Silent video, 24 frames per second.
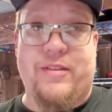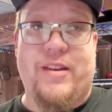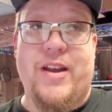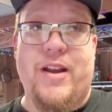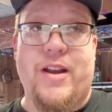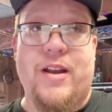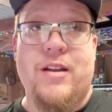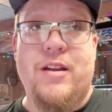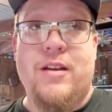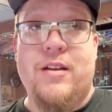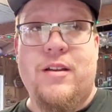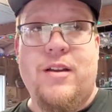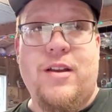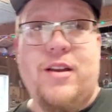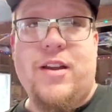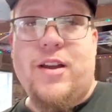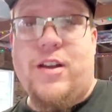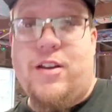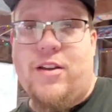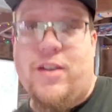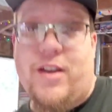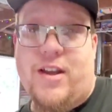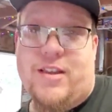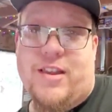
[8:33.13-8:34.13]
It was like,
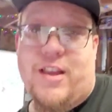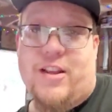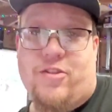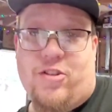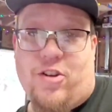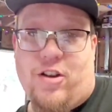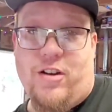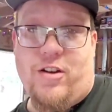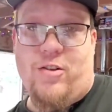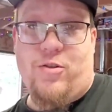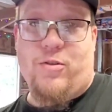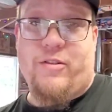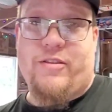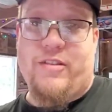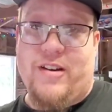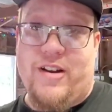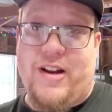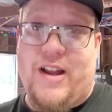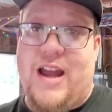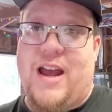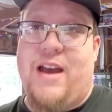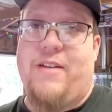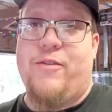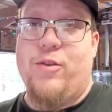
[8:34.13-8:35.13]
you get that Charlie
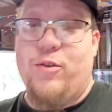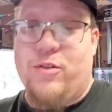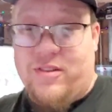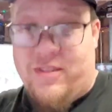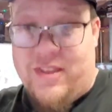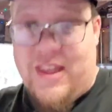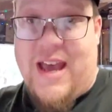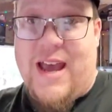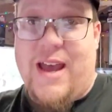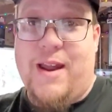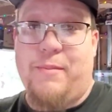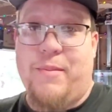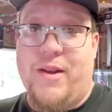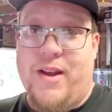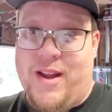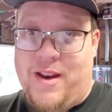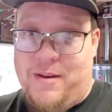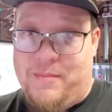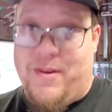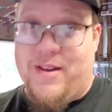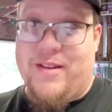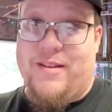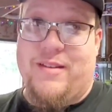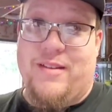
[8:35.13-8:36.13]
horse in your calf. It was that,
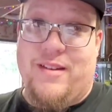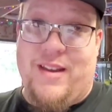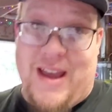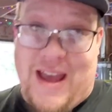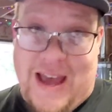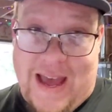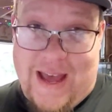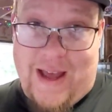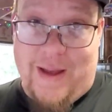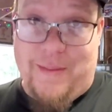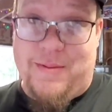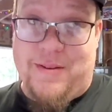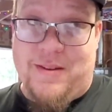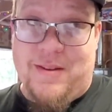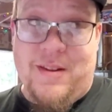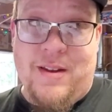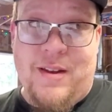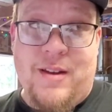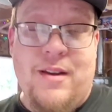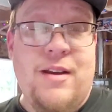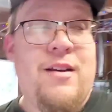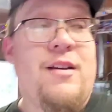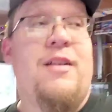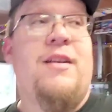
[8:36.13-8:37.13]
but in my
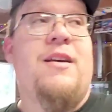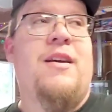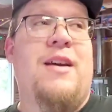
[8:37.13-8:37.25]
abs.